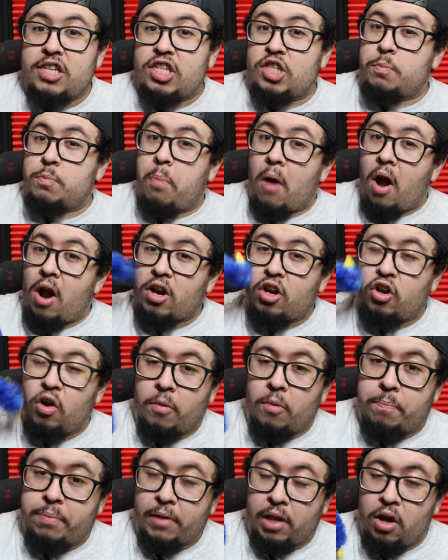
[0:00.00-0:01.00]
a
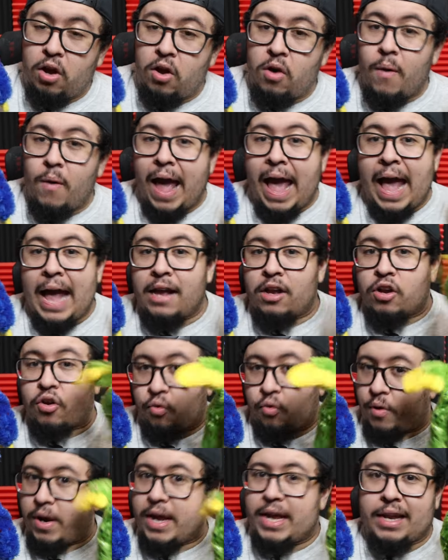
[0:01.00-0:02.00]
sparkle blue and
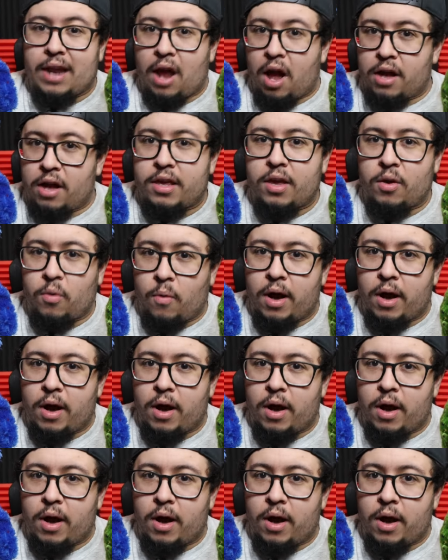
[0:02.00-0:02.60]
green Huggy